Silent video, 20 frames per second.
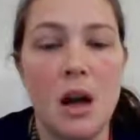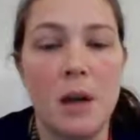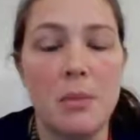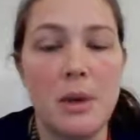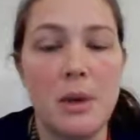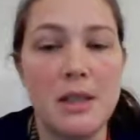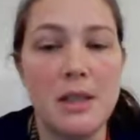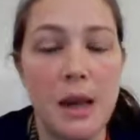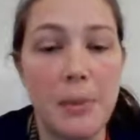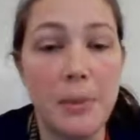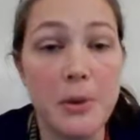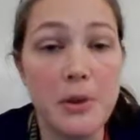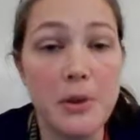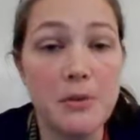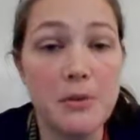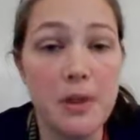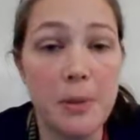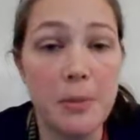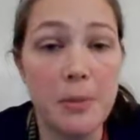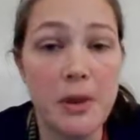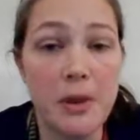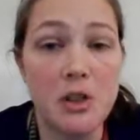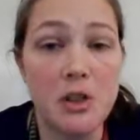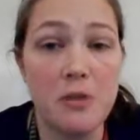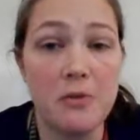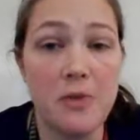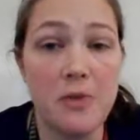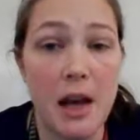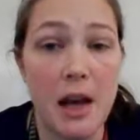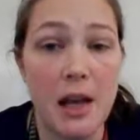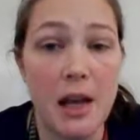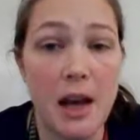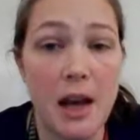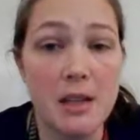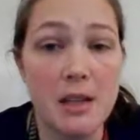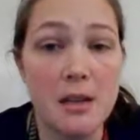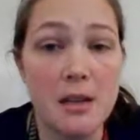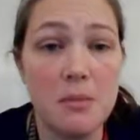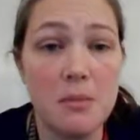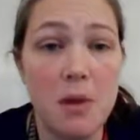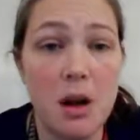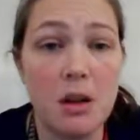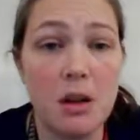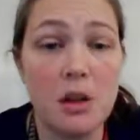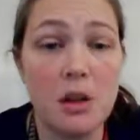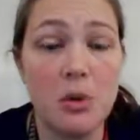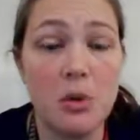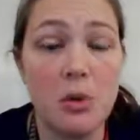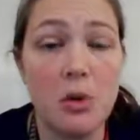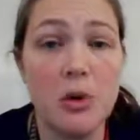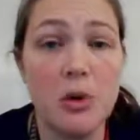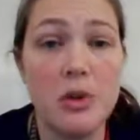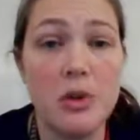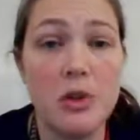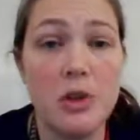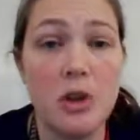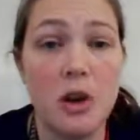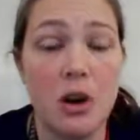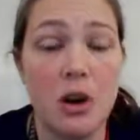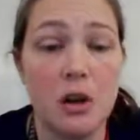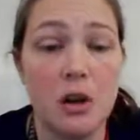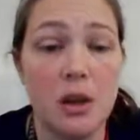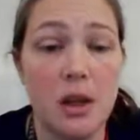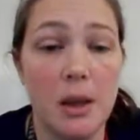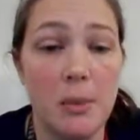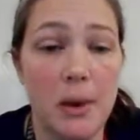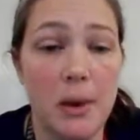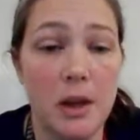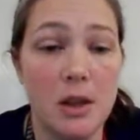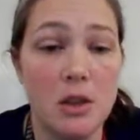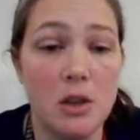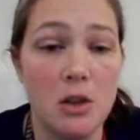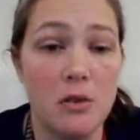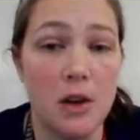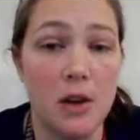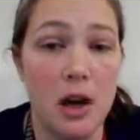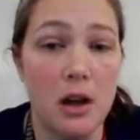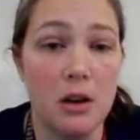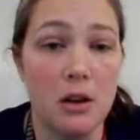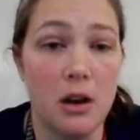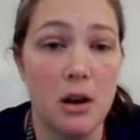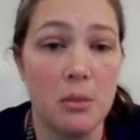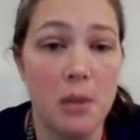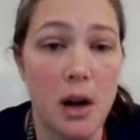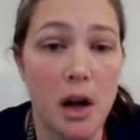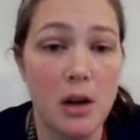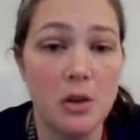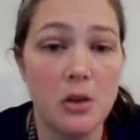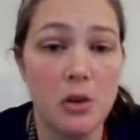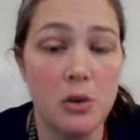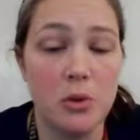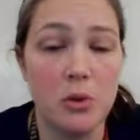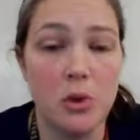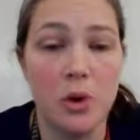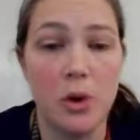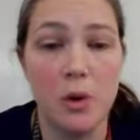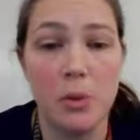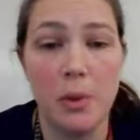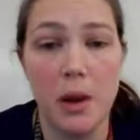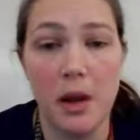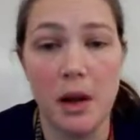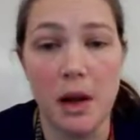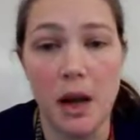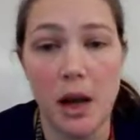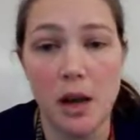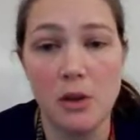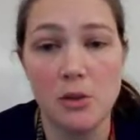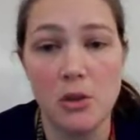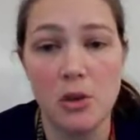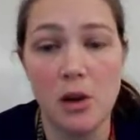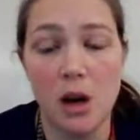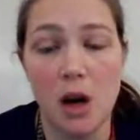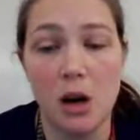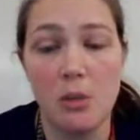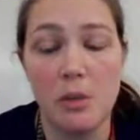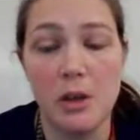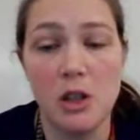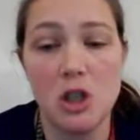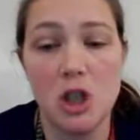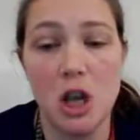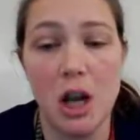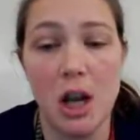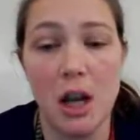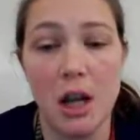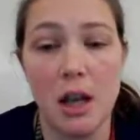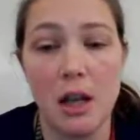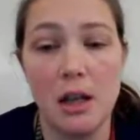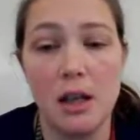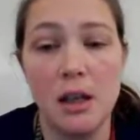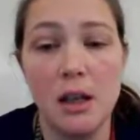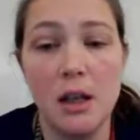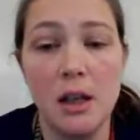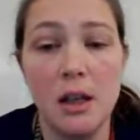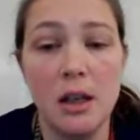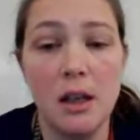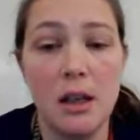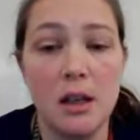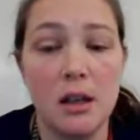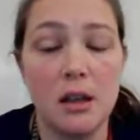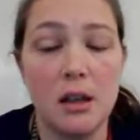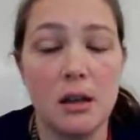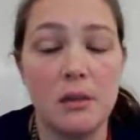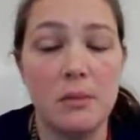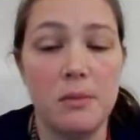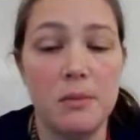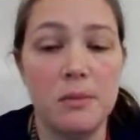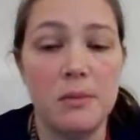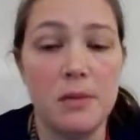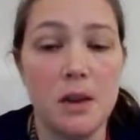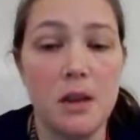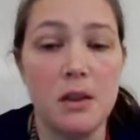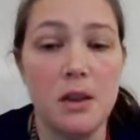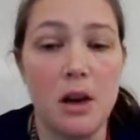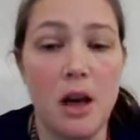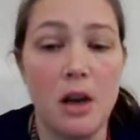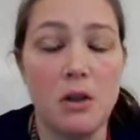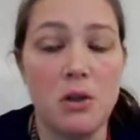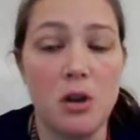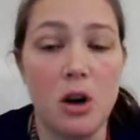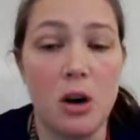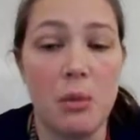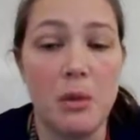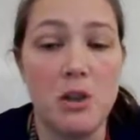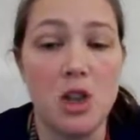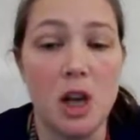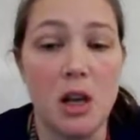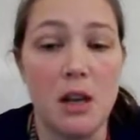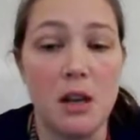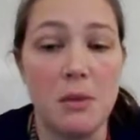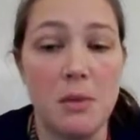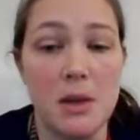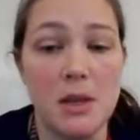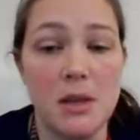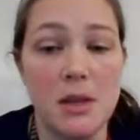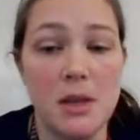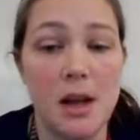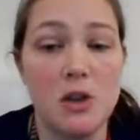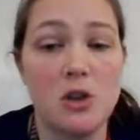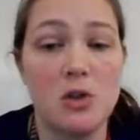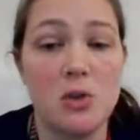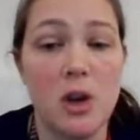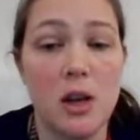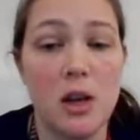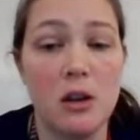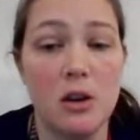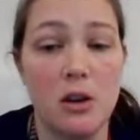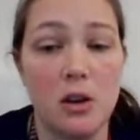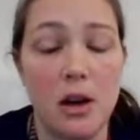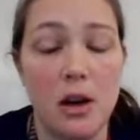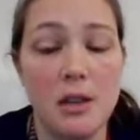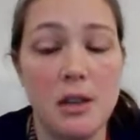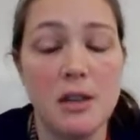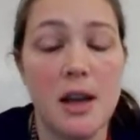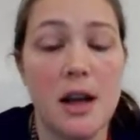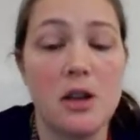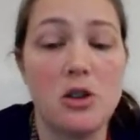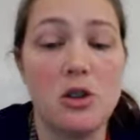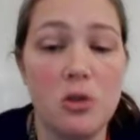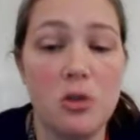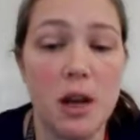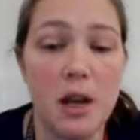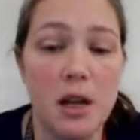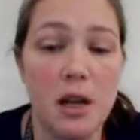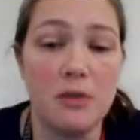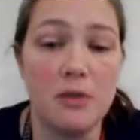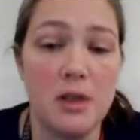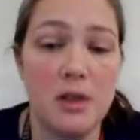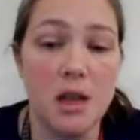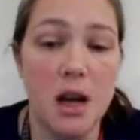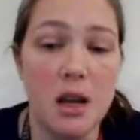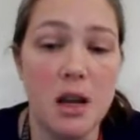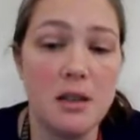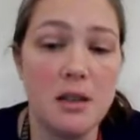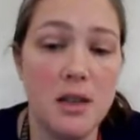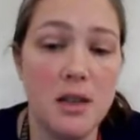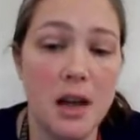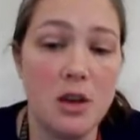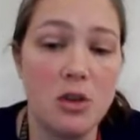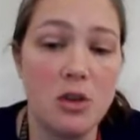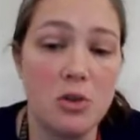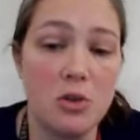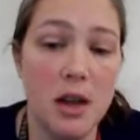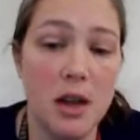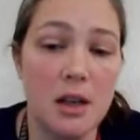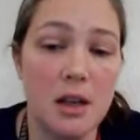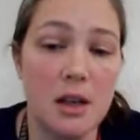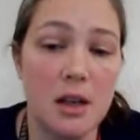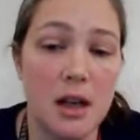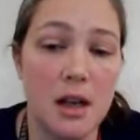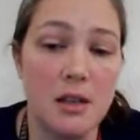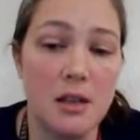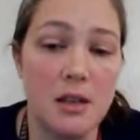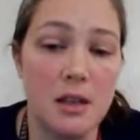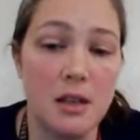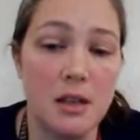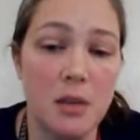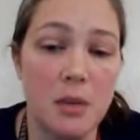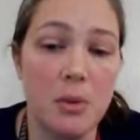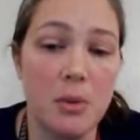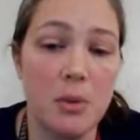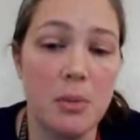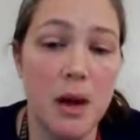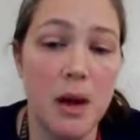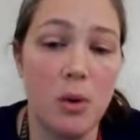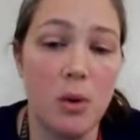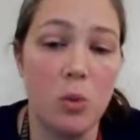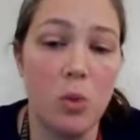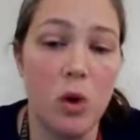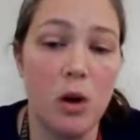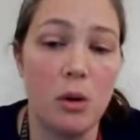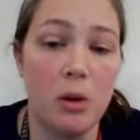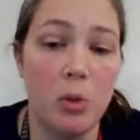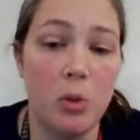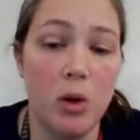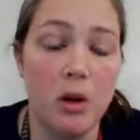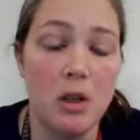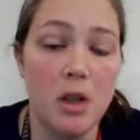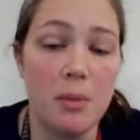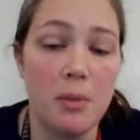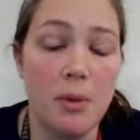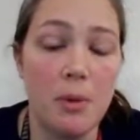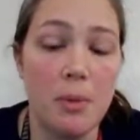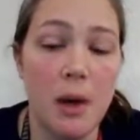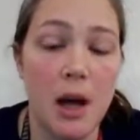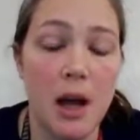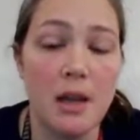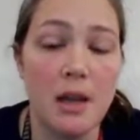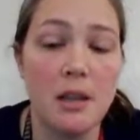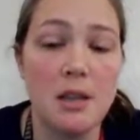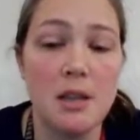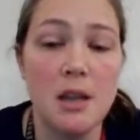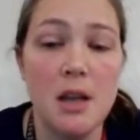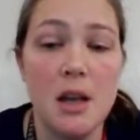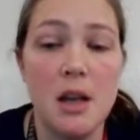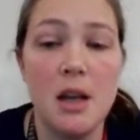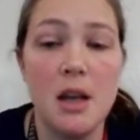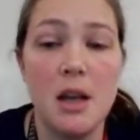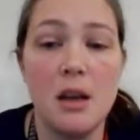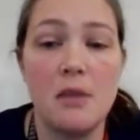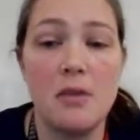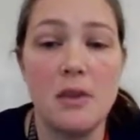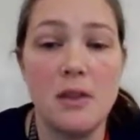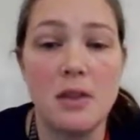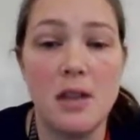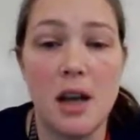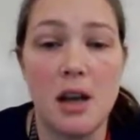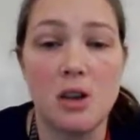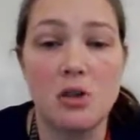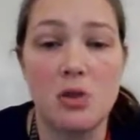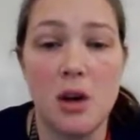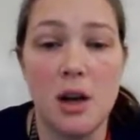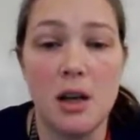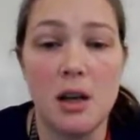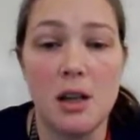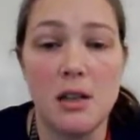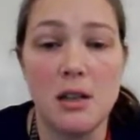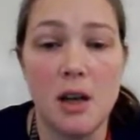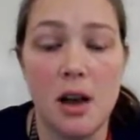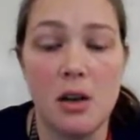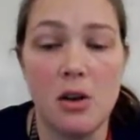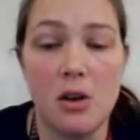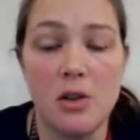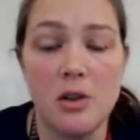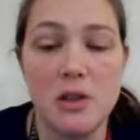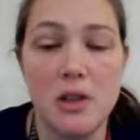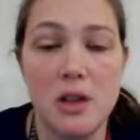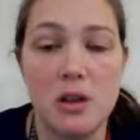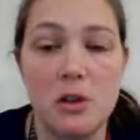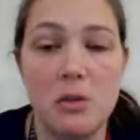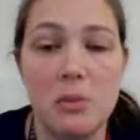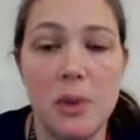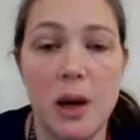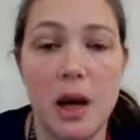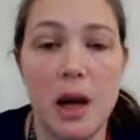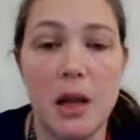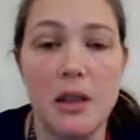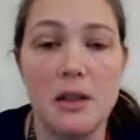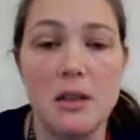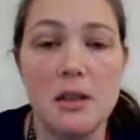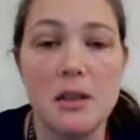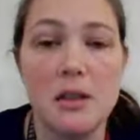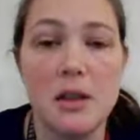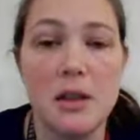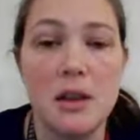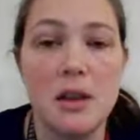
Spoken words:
Examples of lipids, so fatty acid molecules are lipids. You've got a carboxyl group and a hydrocarbon chain. The hydrocarbon chain can be saturated or unsaturated. If it's unsaturated, it has a double bond, 1 or more double bonds. If it's saturated, it's got all single bonds.